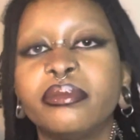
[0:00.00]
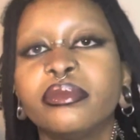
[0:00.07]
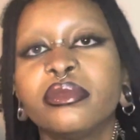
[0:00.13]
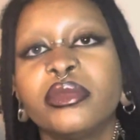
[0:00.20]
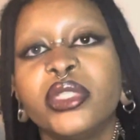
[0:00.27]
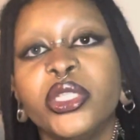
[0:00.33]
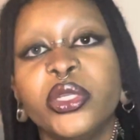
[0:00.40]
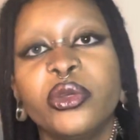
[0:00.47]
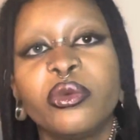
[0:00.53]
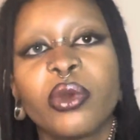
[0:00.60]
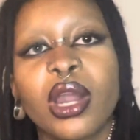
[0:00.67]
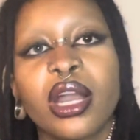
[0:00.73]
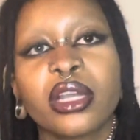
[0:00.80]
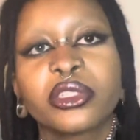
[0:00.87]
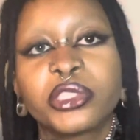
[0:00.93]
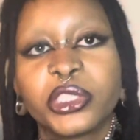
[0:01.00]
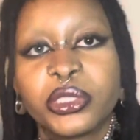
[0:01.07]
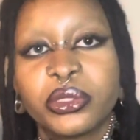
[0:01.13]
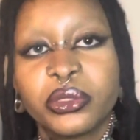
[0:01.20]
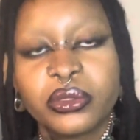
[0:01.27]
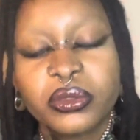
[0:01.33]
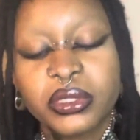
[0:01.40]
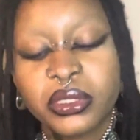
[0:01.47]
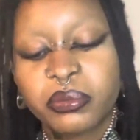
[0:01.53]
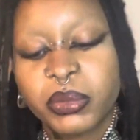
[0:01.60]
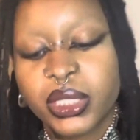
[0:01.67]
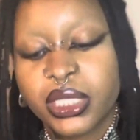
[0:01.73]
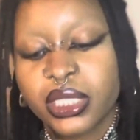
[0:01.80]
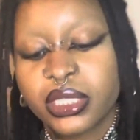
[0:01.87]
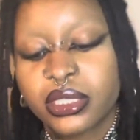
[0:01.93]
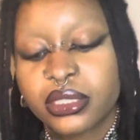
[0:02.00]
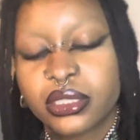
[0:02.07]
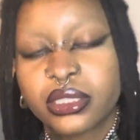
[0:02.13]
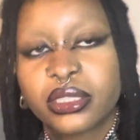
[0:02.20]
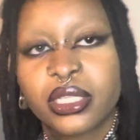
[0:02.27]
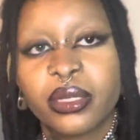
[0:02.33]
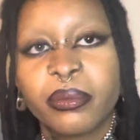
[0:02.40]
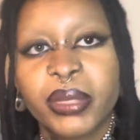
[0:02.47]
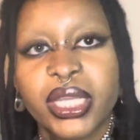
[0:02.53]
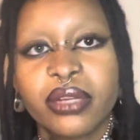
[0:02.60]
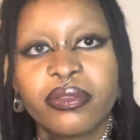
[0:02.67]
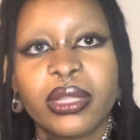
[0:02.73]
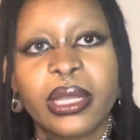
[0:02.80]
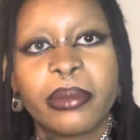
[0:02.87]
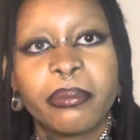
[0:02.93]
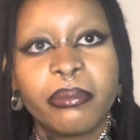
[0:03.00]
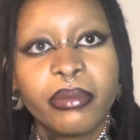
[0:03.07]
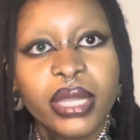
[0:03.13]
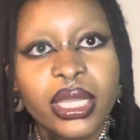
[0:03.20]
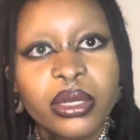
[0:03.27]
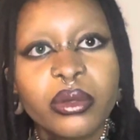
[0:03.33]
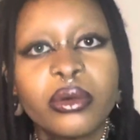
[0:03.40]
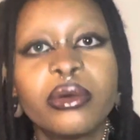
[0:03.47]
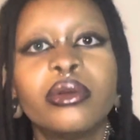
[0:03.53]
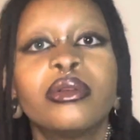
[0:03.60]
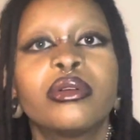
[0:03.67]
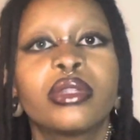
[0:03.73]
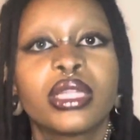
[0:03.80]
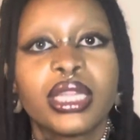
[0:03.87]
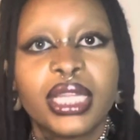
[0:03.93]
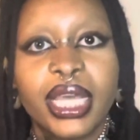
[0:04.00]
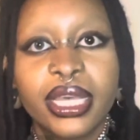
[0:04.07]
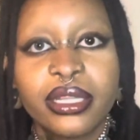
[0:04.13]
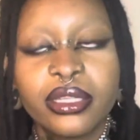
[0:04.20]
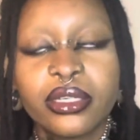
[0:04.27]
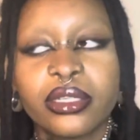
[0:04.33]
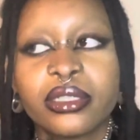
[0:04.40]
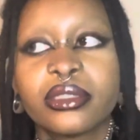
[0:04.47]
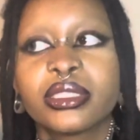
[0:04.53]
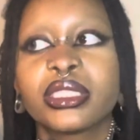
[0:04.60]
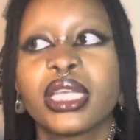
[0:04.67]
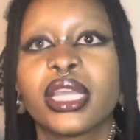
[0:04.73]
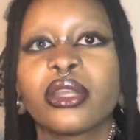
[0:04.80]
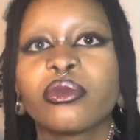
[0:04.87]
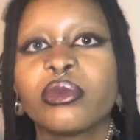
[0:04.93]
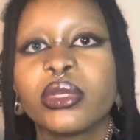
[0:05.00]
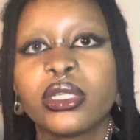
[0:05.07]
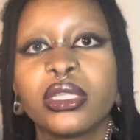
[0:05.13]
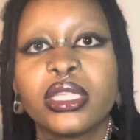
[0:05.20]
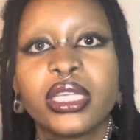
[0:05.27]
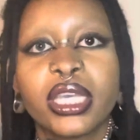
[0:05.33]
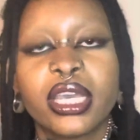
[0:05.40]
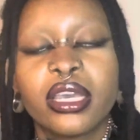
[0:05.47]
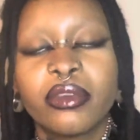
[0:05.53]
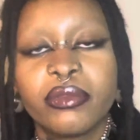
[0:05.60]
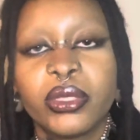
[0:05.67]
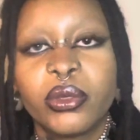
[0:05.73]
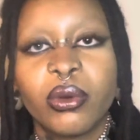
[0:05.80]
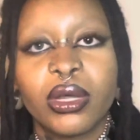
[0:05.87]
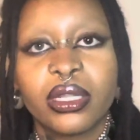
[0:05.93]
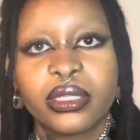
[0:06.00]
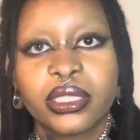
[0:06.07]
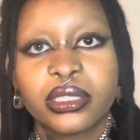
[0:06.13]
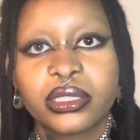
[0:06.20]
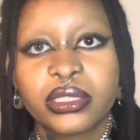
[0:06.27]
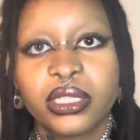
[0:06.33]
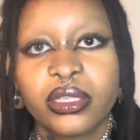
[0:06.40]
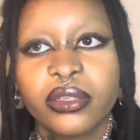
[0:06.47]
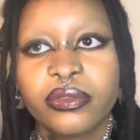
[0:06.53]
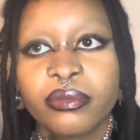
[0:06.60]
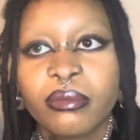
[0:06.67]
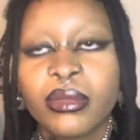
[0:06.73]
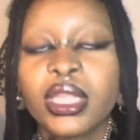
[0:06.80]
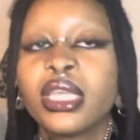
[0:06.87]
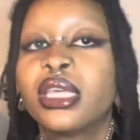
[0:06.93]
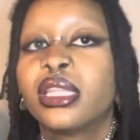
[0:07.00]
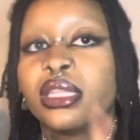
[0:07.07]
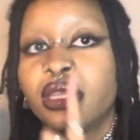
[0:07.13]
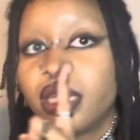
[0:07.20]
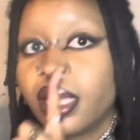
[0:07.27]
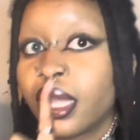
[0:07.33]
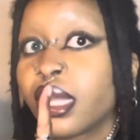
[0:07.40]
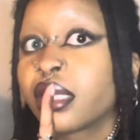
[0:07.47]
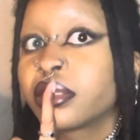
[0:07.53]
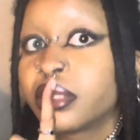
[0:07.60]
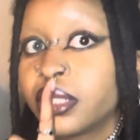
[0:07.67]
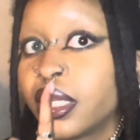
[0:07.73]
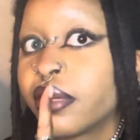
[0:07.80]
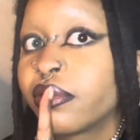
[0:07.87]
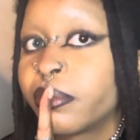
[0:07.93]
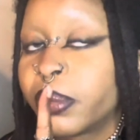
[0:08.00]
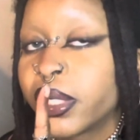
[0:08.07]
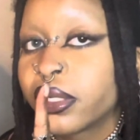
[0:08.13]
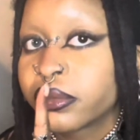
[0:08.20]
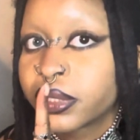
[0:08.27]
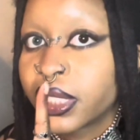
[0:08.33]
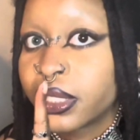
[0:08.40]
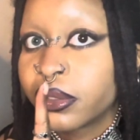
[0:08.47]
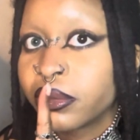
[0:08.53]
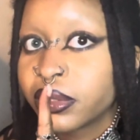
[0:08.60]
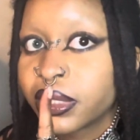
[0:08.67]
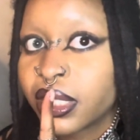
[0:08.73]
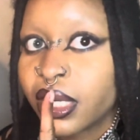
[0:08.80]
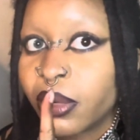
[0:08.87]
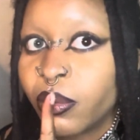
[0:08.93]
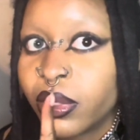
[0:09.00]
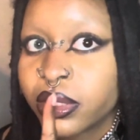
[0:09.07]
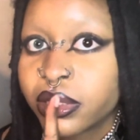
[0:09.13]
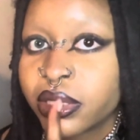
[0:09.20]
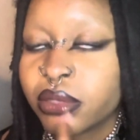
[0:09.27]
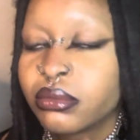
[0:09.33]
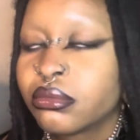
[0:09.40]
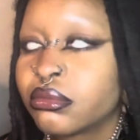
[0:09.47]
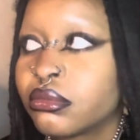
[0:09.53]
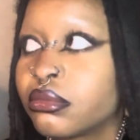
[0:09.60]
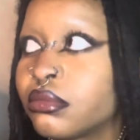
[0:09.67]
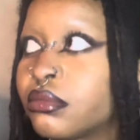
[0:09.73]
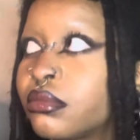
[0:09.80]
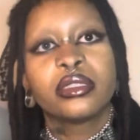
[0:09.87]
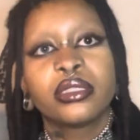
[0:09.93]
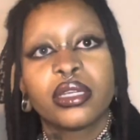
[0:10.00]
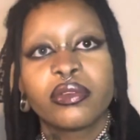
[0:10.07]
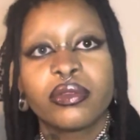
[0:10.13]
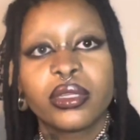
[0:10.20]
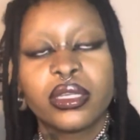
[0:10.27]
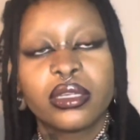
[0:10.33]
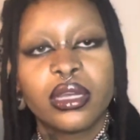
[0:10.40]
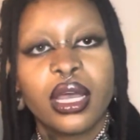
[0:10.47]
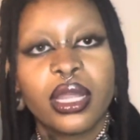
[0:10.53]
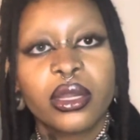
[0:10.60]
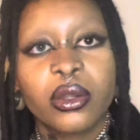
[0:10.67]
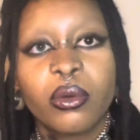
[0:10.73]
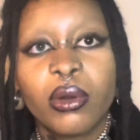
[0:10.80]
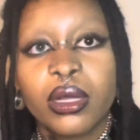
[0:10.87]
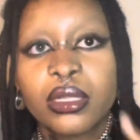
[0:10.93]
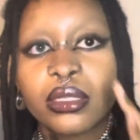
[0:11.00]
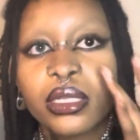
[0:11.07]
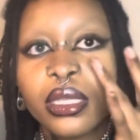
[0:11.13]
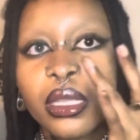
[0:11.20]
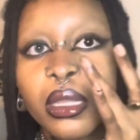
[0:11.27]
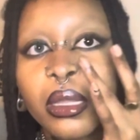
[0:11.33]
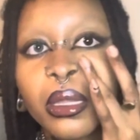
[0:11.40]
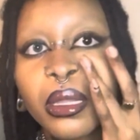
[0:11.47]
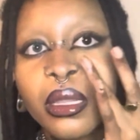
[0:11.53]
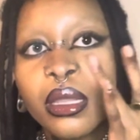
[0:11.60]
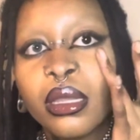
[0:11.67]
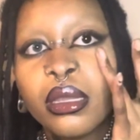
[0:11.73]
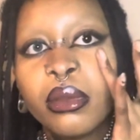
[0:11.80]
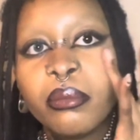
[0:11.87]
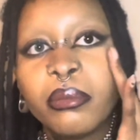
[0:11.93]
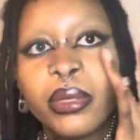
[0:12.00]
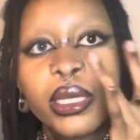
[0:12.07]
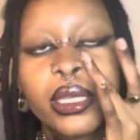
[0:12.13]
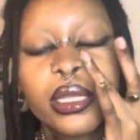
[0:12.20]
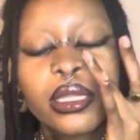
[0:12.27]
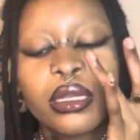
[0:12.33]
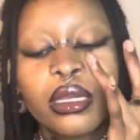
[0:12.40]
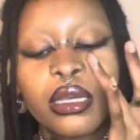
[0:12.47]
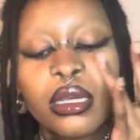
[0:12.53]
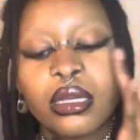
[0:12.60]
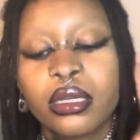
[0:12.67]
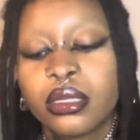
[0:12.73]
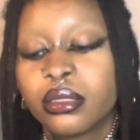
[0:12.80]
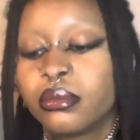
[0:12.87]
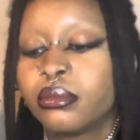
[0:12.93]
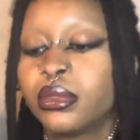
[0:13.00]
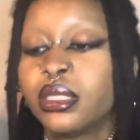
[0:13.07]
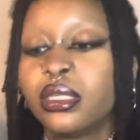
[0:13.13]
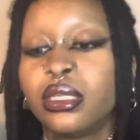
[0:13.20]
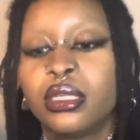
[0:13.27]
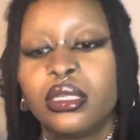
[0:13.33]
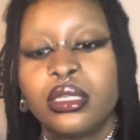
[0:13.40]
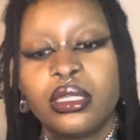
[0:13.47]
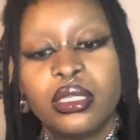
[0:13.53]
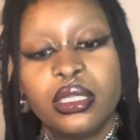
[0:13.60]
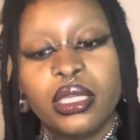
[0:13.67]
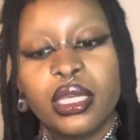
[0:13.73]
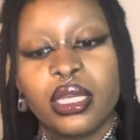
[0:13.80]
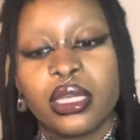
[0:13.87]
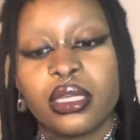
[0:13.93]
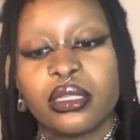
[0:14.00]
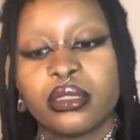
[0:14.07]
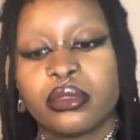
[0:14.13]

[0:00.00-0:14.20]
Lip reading: New Rock shoes, because they're made of like metal, leathers, like really heavy quality stuff. They actually have a pair of sandals that I want to. Definitely higher quality, but yeah.